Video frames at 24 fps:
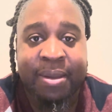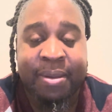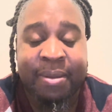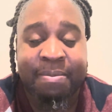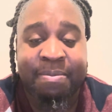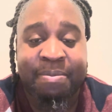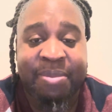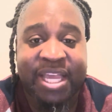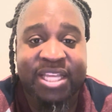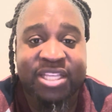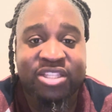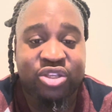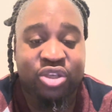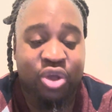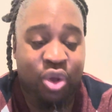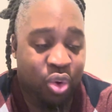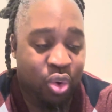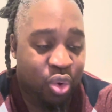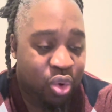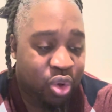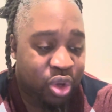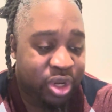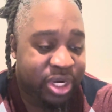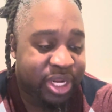Based
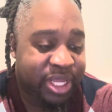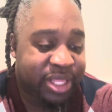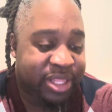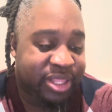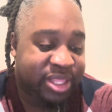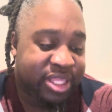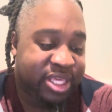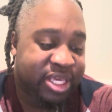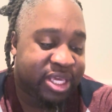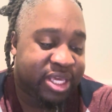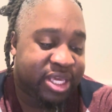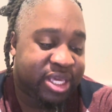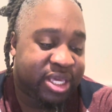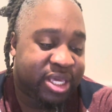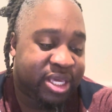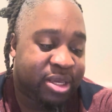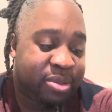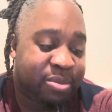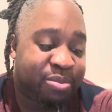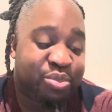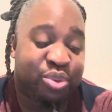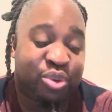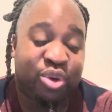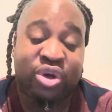on
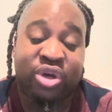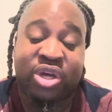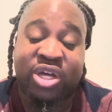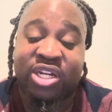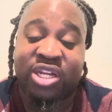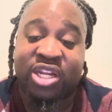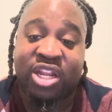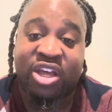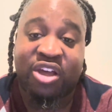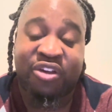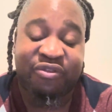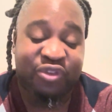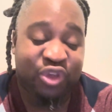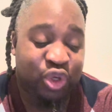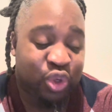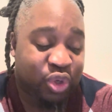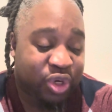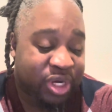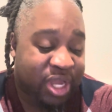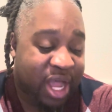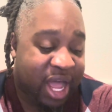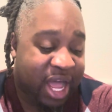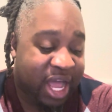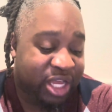the book Love Your
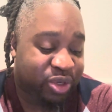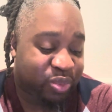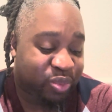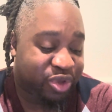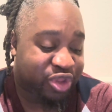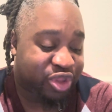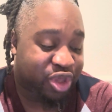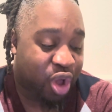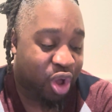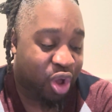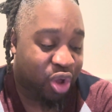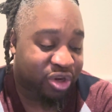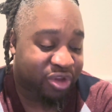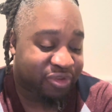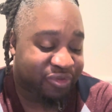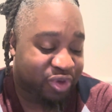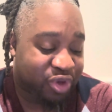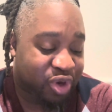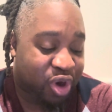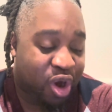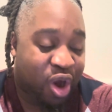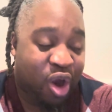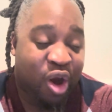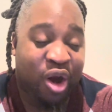God with All of
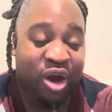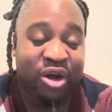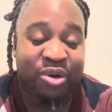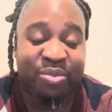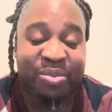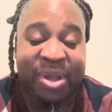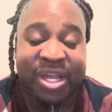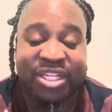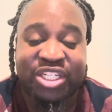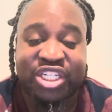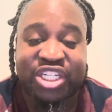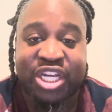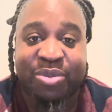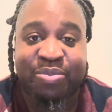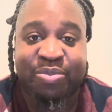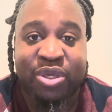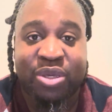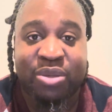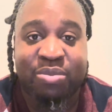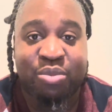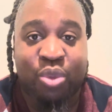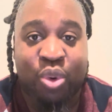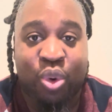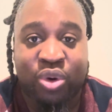Your Heart by
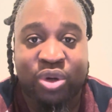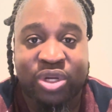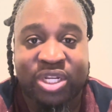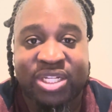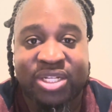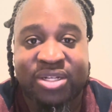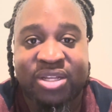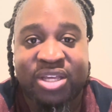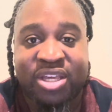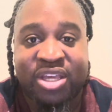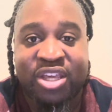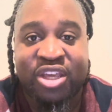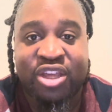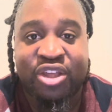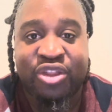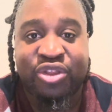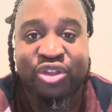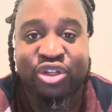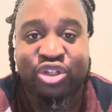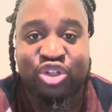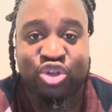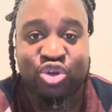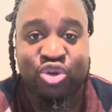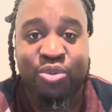J.P. Moreland,
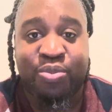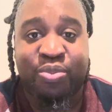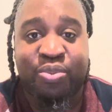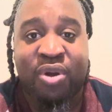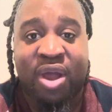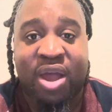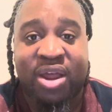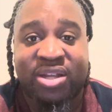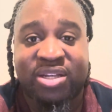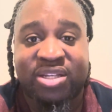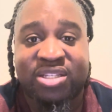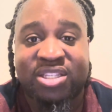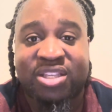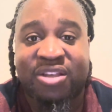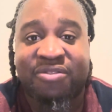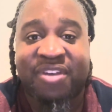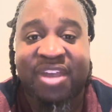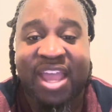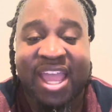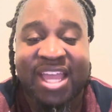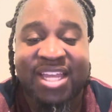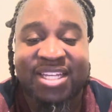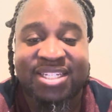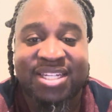the two products of
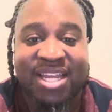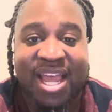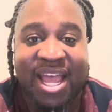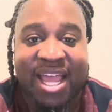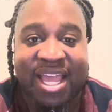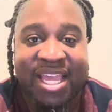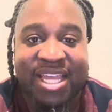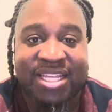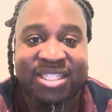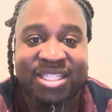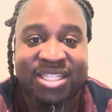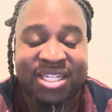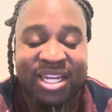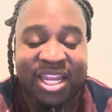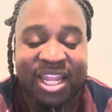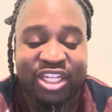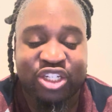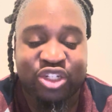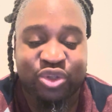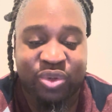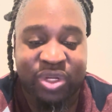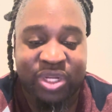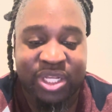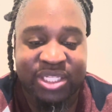
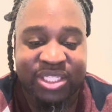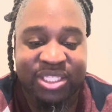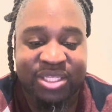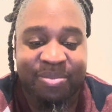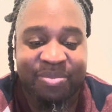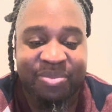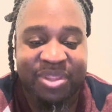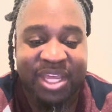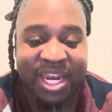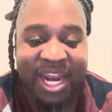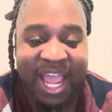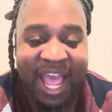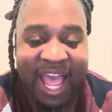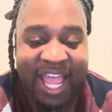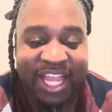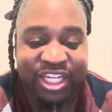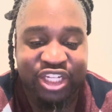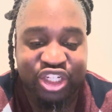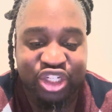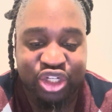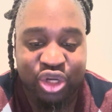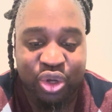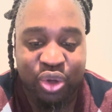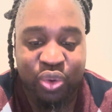anti-intellectualism that I
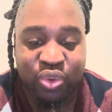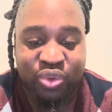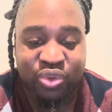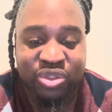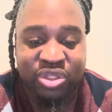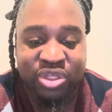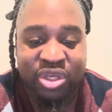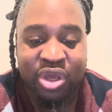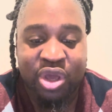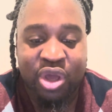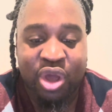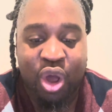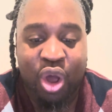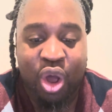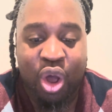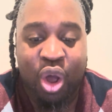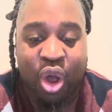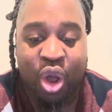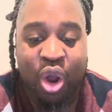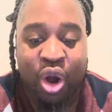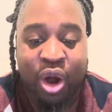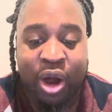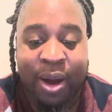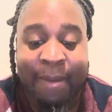chose
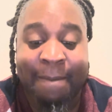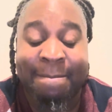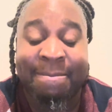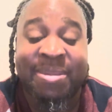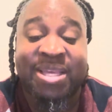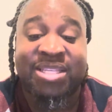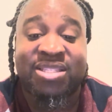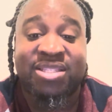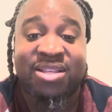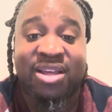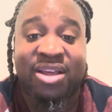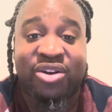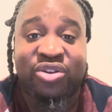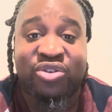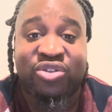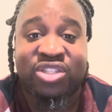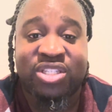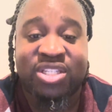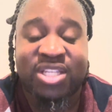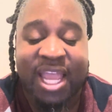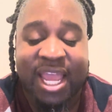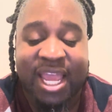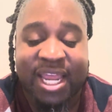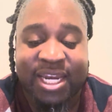are
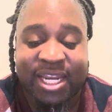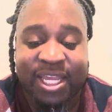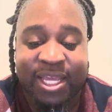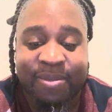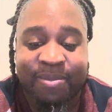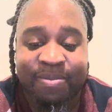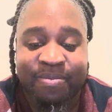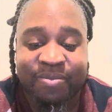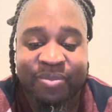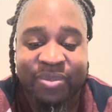misunderstanding